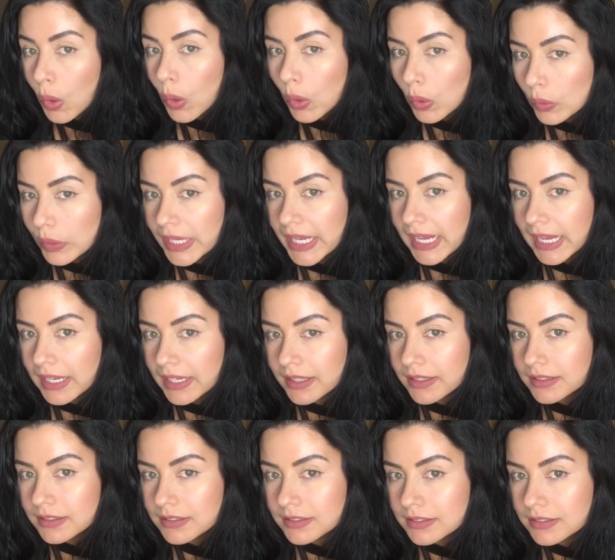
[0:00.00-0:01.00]
okay.
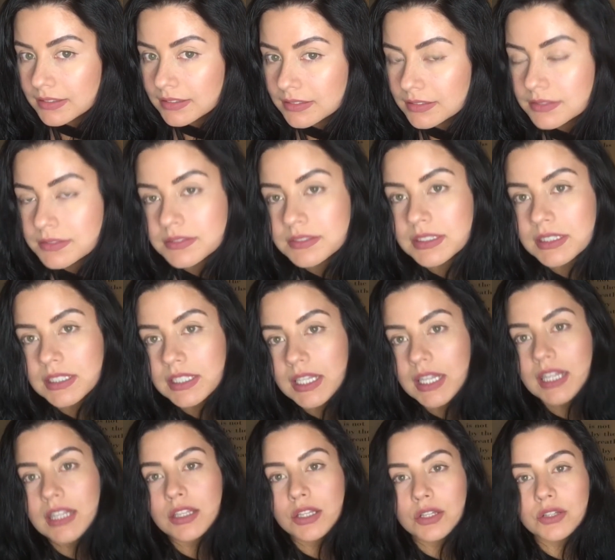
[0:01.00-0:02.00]

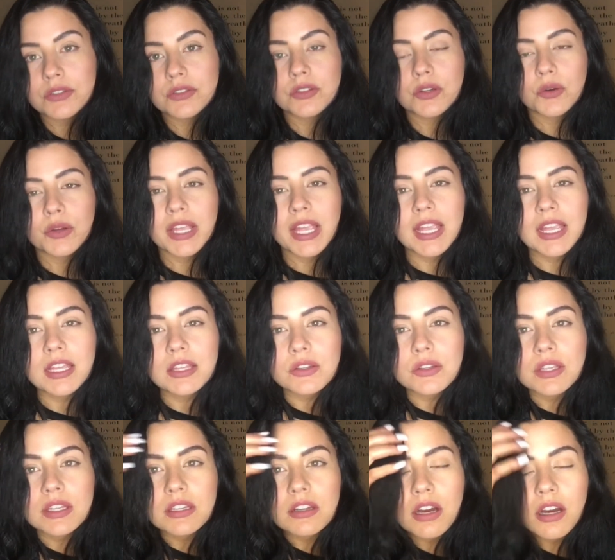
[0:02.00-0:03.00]
It looks okay. You
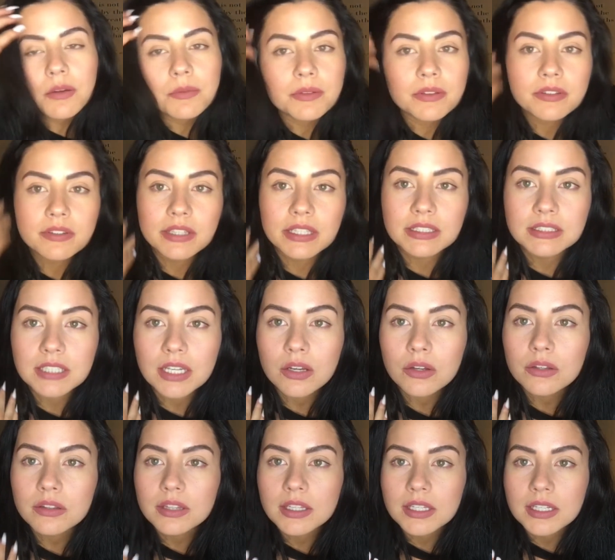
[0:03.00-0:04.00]
can obviously
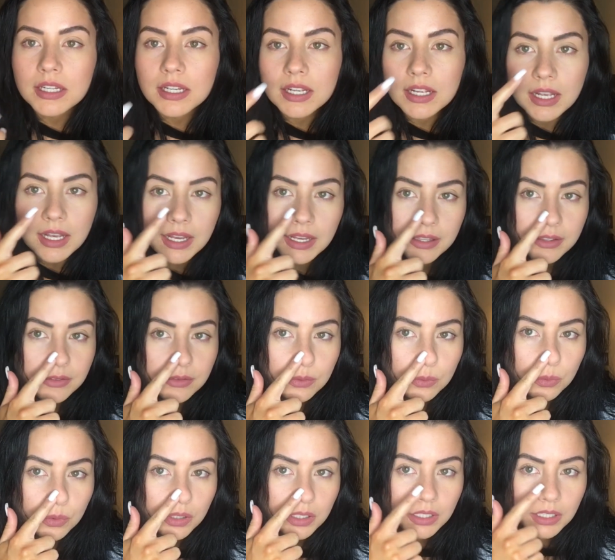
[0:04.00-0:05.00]
tell that it has
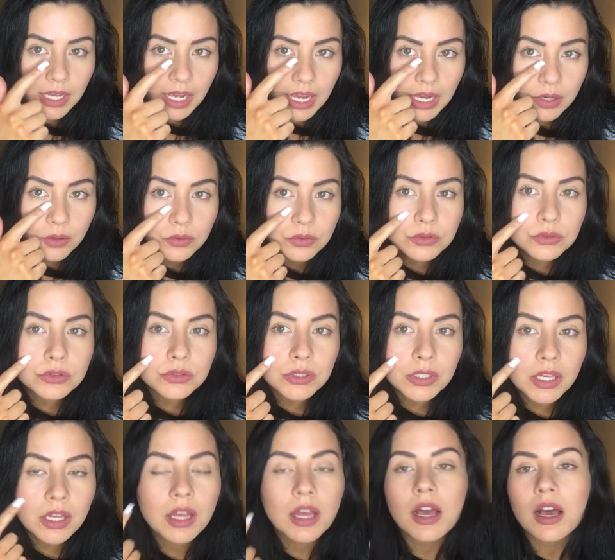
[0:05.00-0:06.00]
worn out.
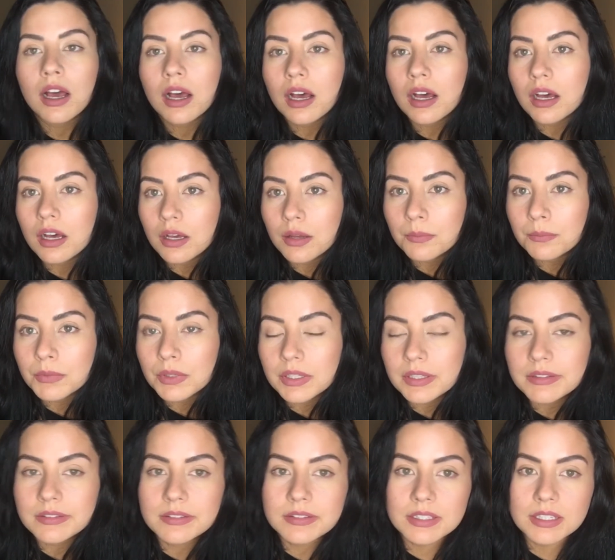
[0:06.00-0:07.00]
You
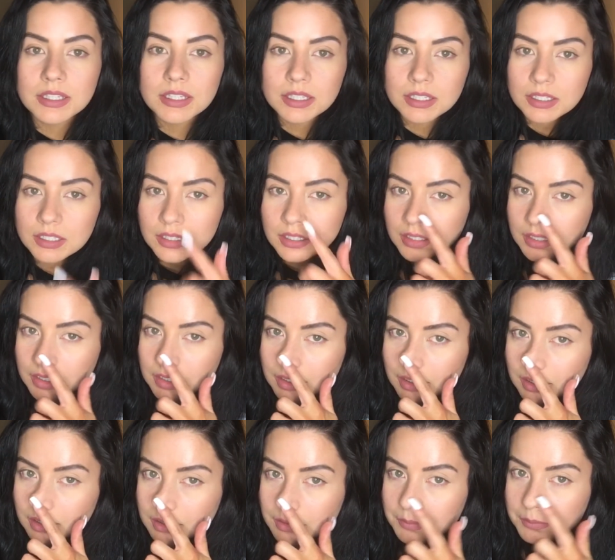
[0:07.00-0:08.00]
can see
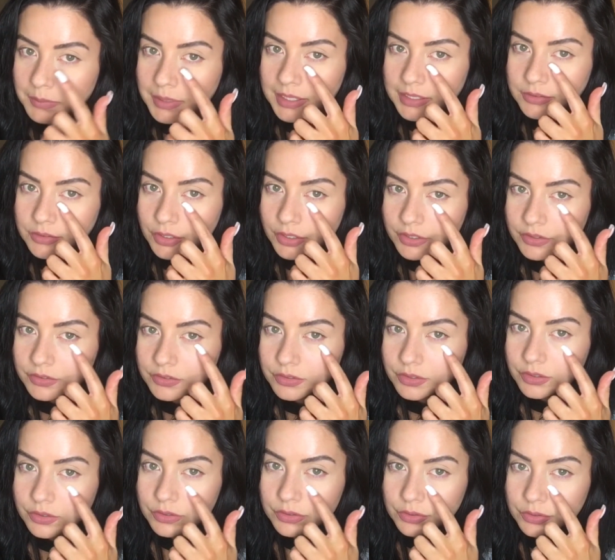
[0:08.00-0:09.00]
my dark
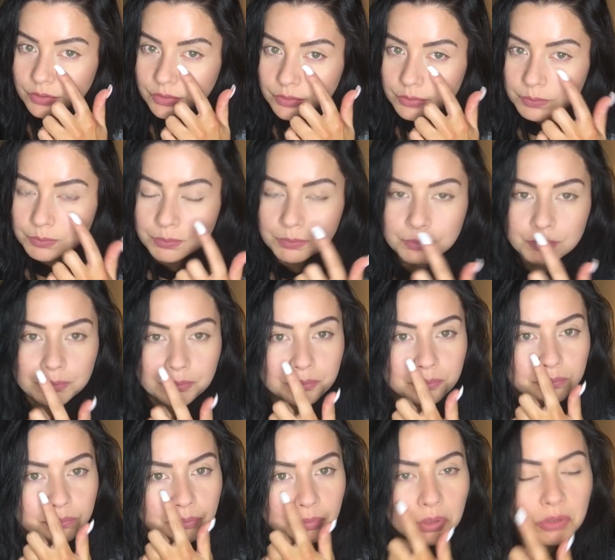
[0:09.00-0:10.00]
circles
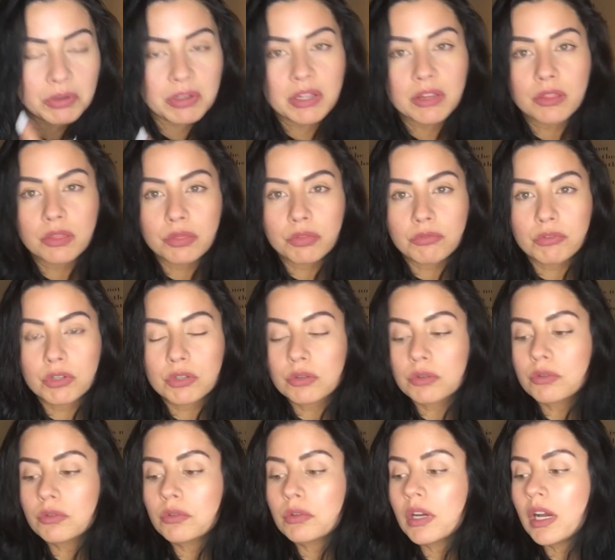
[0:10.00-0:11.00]
poking
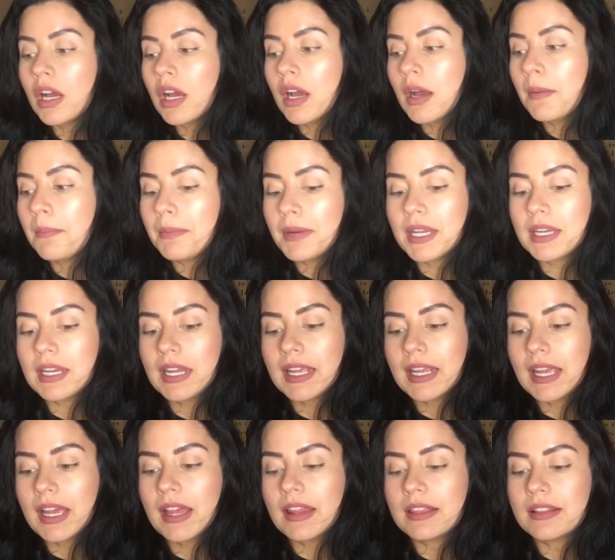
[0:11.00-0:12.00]
through, but
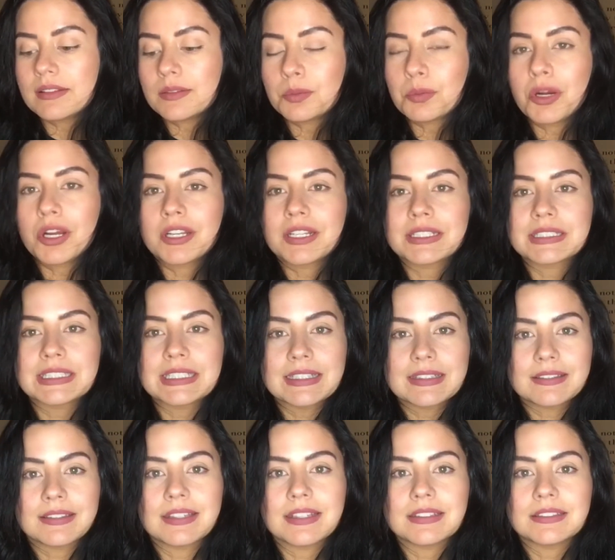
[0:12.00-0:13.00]
again, this product
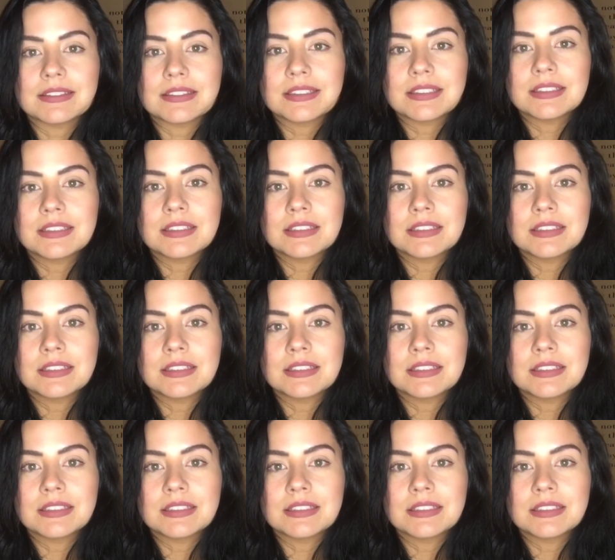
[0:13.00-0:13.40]
isn't